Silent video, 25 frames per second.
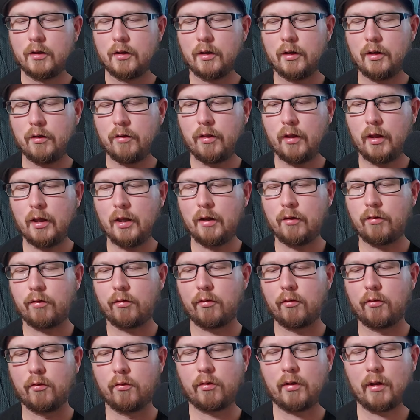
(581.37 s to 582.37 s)
It's
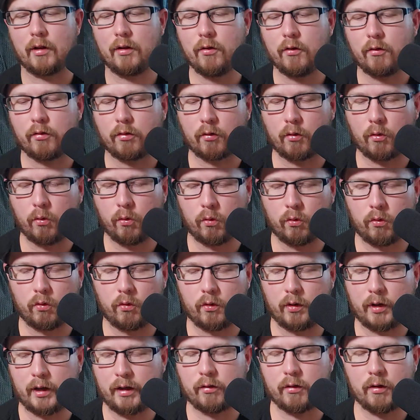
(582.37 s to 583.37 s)
Asus. It looks
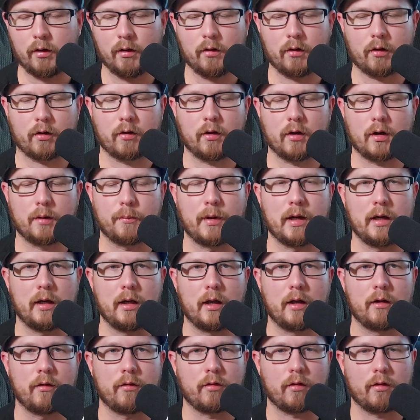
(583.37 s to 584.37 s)
cool. It's gonna look good on my
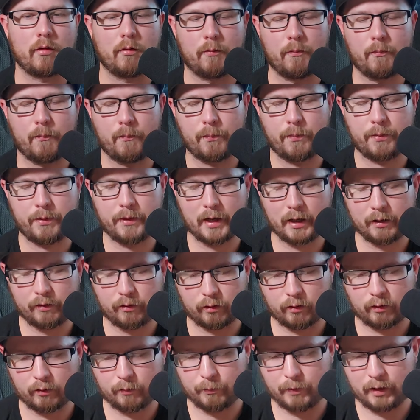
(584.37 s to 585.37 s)
desk.
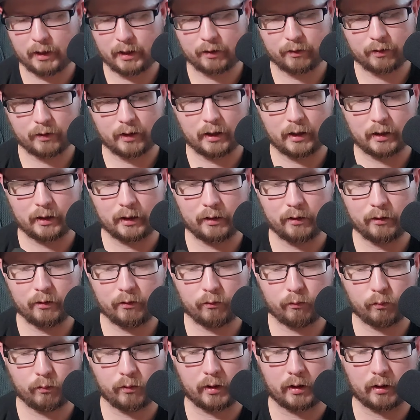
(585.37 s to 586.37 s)
That's the main thing. It
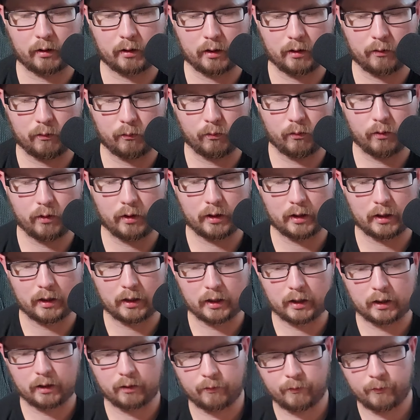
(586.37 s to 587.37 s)
looks really, really
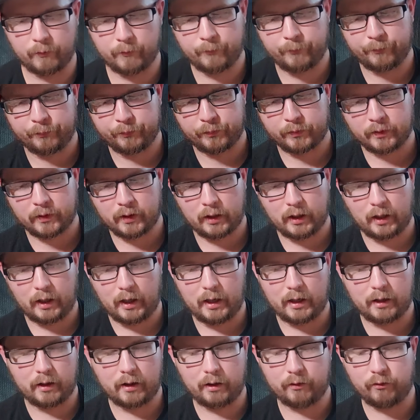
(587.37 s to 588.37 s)
neat.
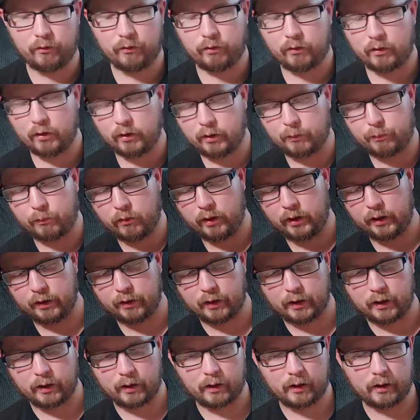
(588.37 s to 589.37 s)
And it's just gonna look pretty
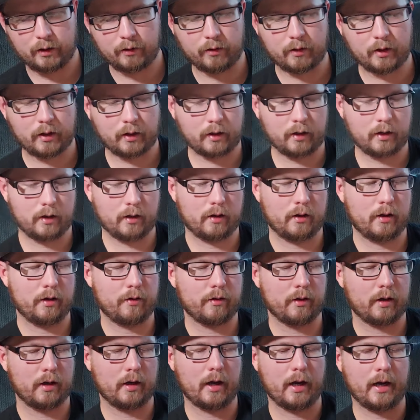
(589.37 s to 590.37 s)
there. It's not
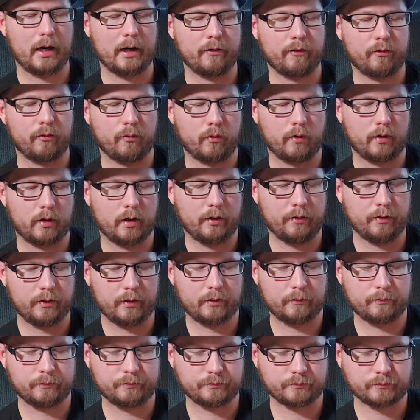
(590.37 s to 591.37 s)
an eyesore or
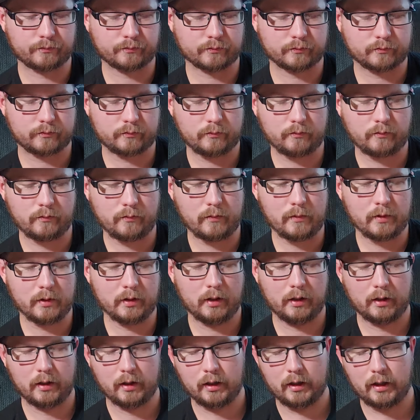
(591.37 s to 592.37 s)
nothing.
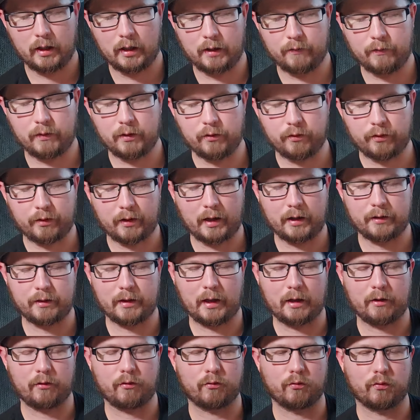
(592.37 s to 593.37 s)
And if you just had
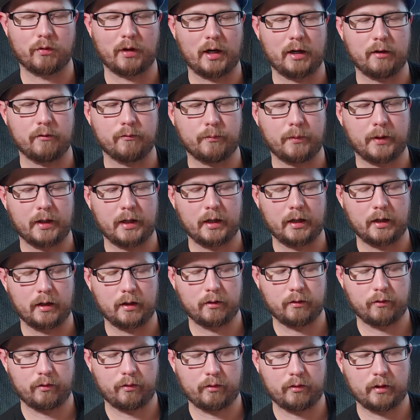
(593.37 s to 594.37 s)
that drive bay
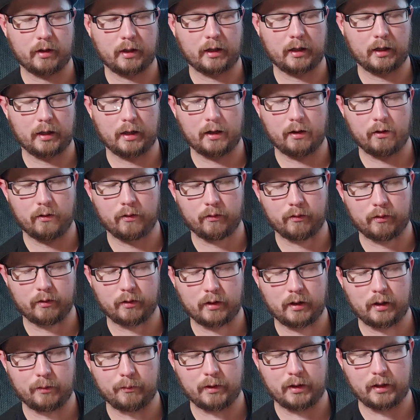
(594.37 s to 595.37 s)
sticking out,
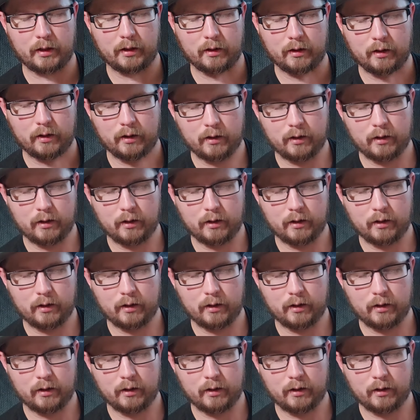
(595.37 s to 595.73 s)
I mean,